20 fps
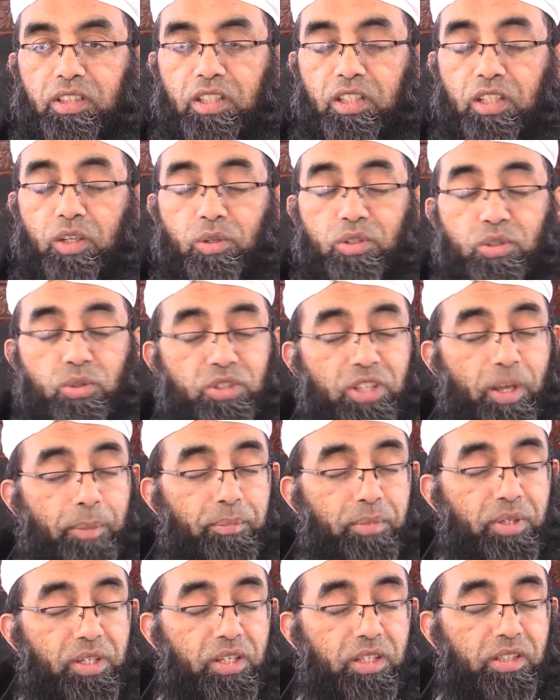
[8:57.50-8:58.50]
He goes to
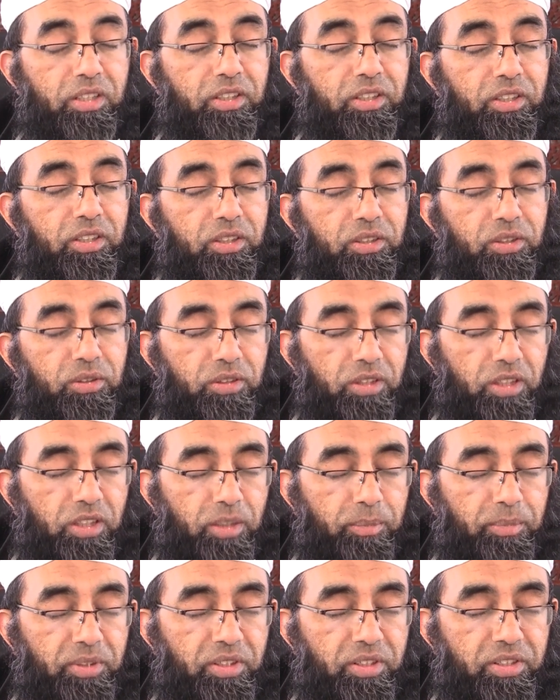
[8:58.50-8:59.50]
Zambia, to the
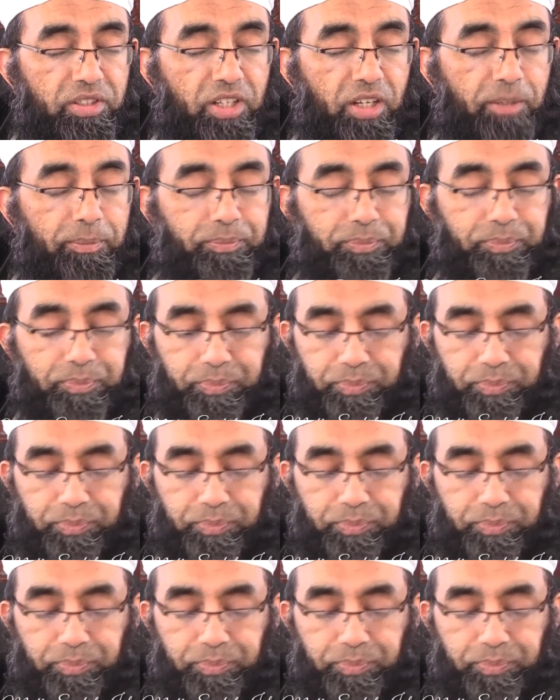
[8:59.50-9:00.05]
other madrasa.